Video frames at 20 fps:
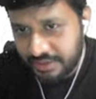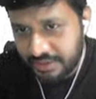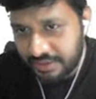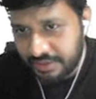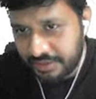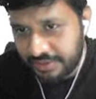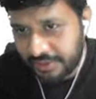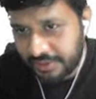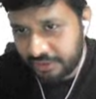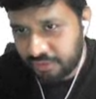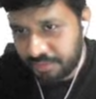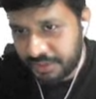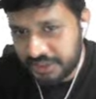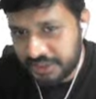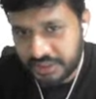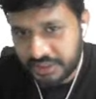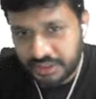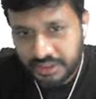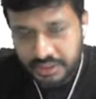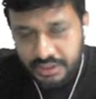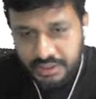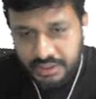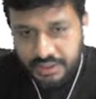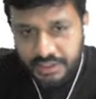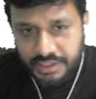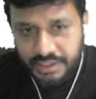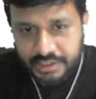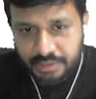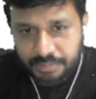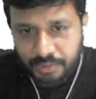this expression,
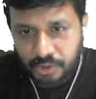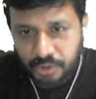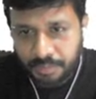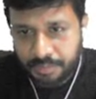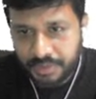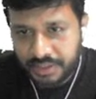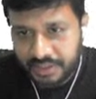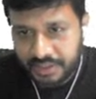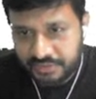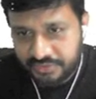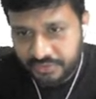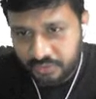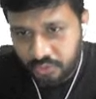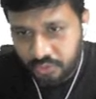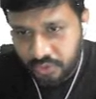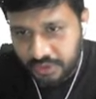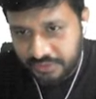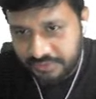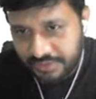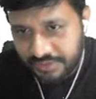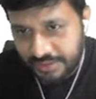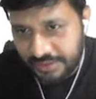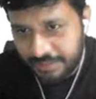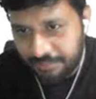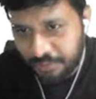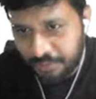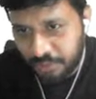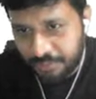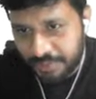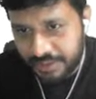and the properties, only scaling
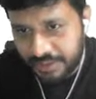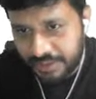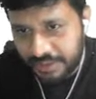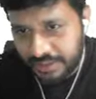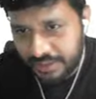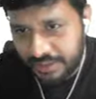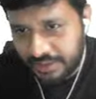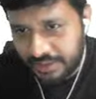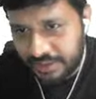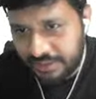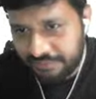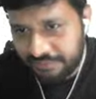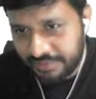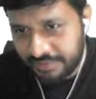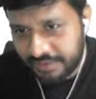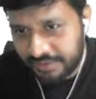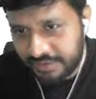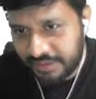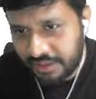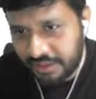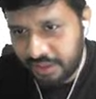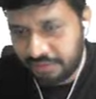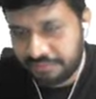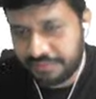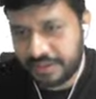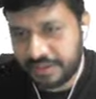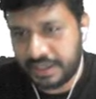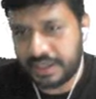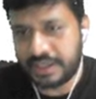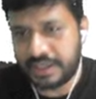property differs. Del of
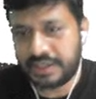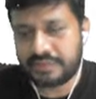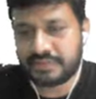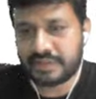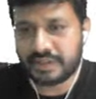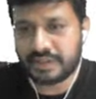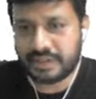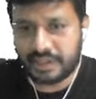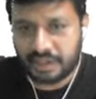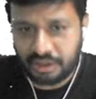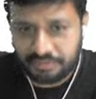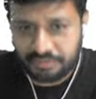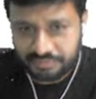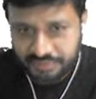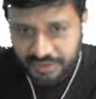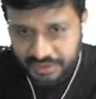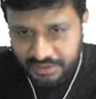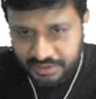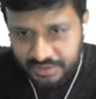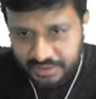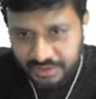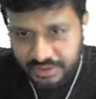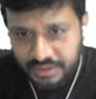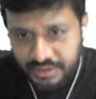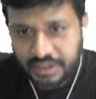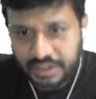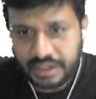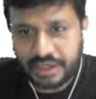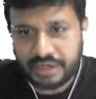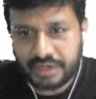kn is del of n,
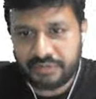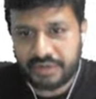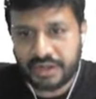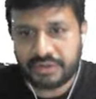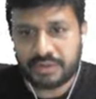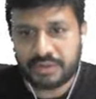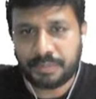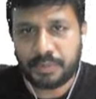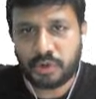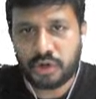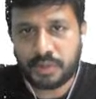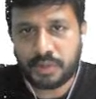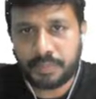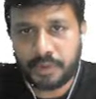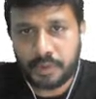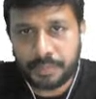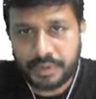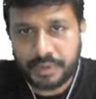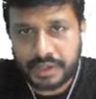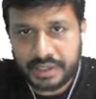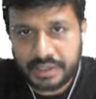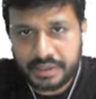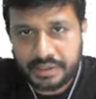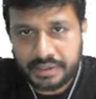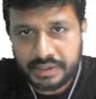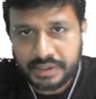and we have the product property